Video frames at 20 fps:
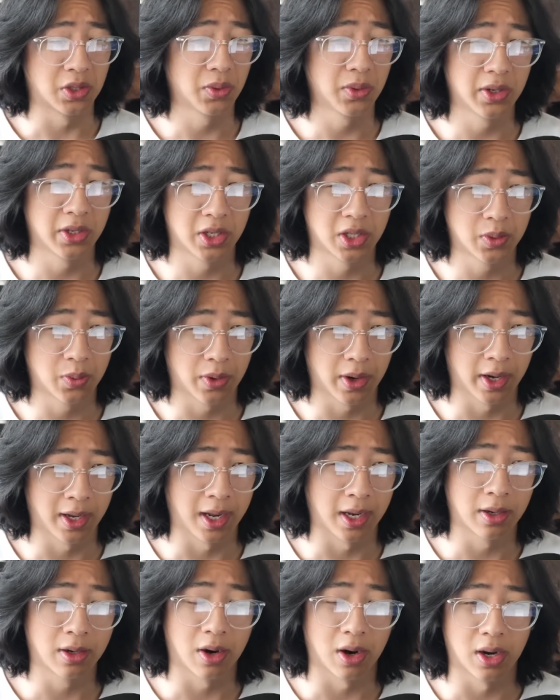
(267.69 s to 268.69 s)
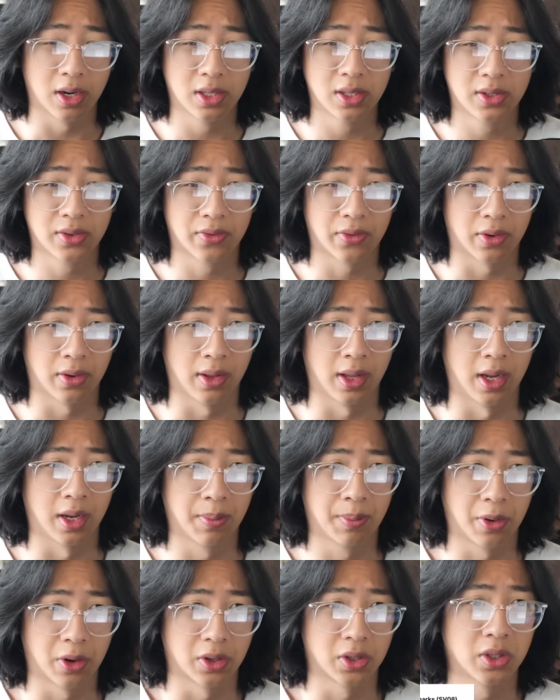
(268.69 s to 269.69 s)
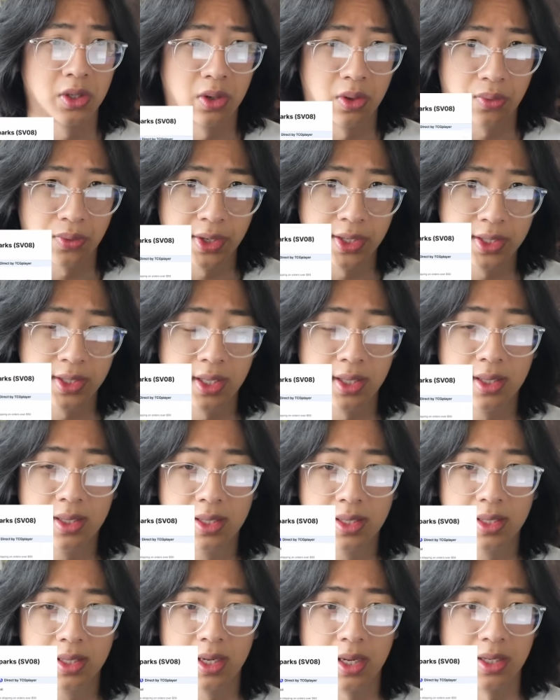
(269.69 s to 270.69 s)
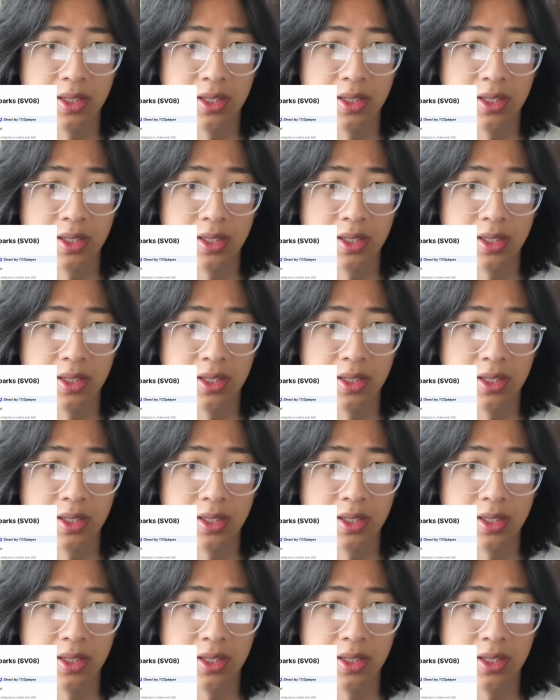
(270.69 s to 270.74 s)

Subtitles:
It's really just where I get cards for like personal reasons,